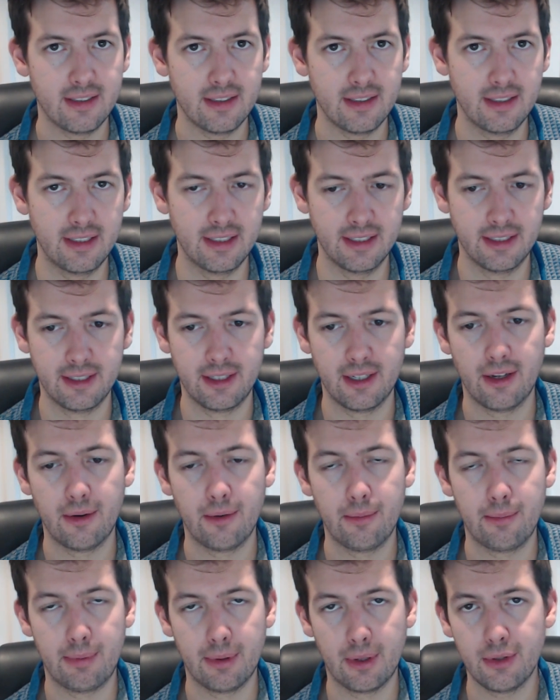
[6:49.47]

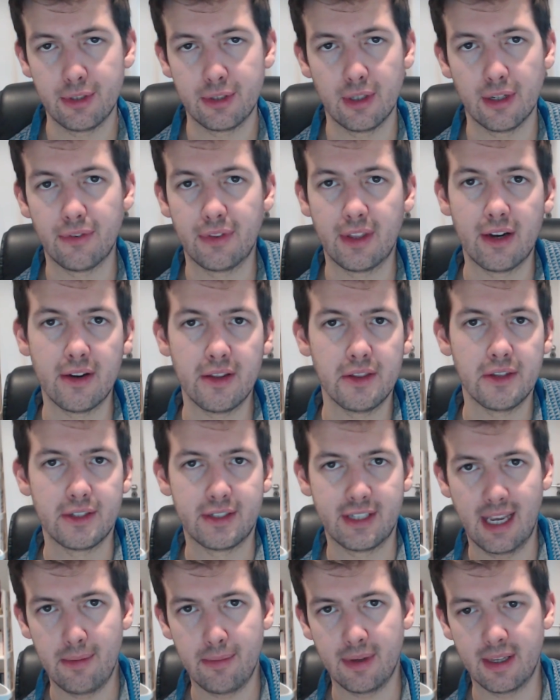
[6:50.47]
but also if they're in the
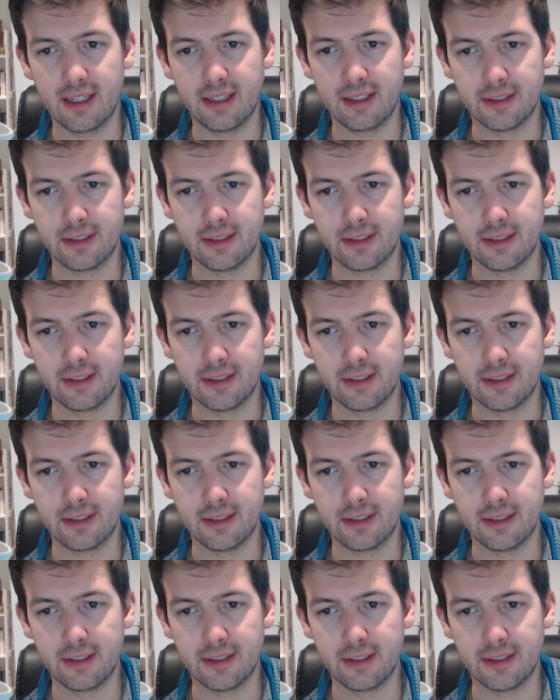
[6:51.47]
same guild.